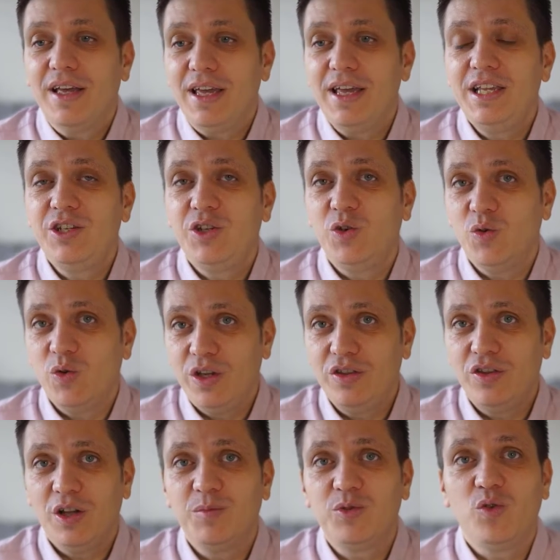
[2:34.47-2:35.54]
issue
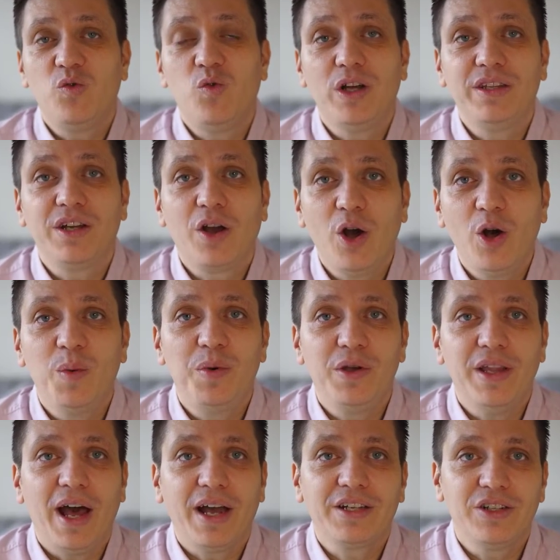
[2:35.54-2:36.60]
in terms of what the
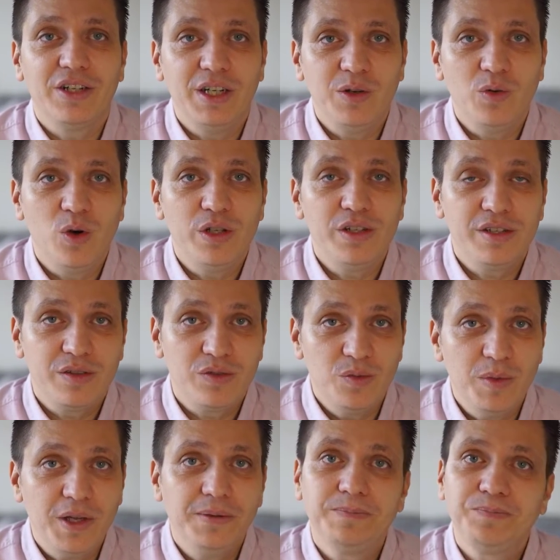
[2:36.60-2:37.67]
culprit actually was to
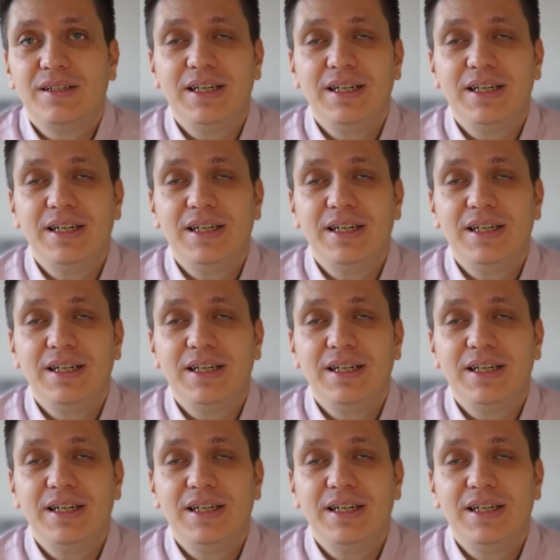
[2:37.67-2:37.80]
me.